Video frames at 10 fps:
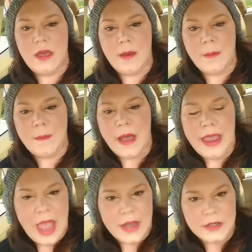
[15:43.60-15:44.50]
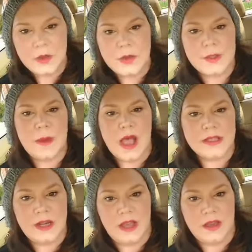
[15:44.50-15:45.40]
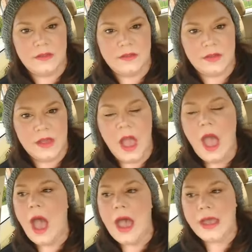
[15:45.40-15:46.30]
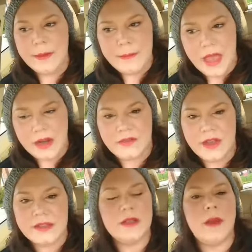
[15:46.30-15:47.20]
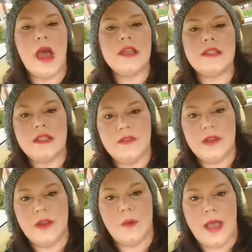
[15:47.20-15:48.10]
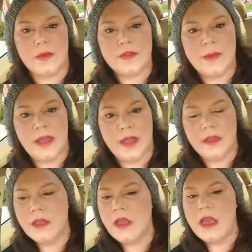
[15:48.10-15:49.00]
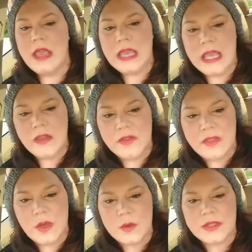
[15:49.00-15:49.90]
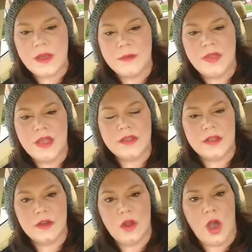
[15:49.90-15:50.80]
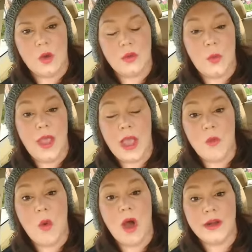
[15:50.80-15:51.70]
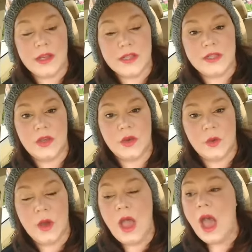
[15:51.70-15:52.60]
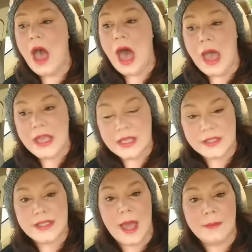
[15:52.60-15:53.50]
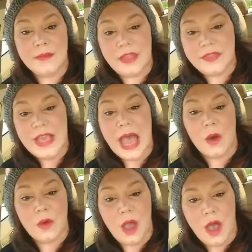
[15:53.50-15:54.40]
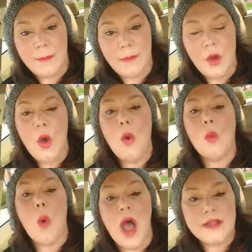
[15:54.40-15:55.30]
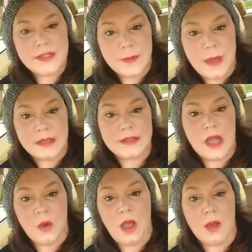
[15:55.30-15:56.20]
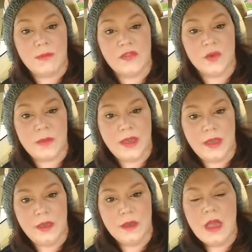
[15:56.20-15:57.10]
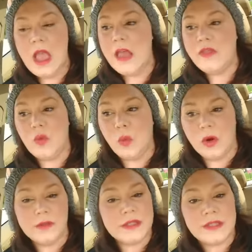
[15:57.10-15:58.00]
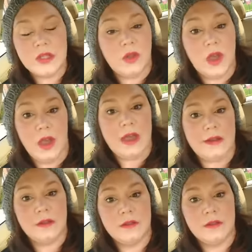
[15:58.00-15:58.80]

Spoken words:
my attitude is positive, I am manifesting positivity around me, even though something didn't go the way I wanted it to, I accept that the outcome was the best outcome for me, and the world is still good.